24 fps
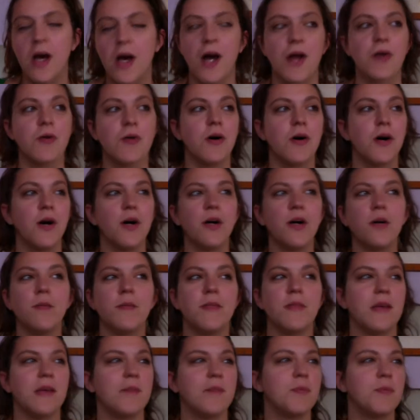I got home
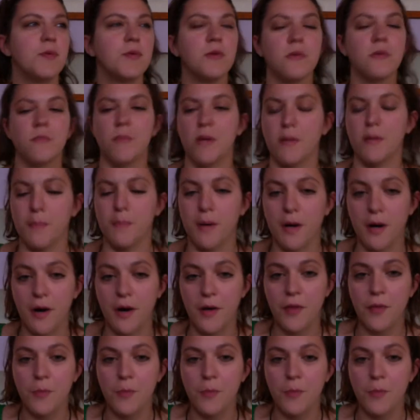and they poured me a bath.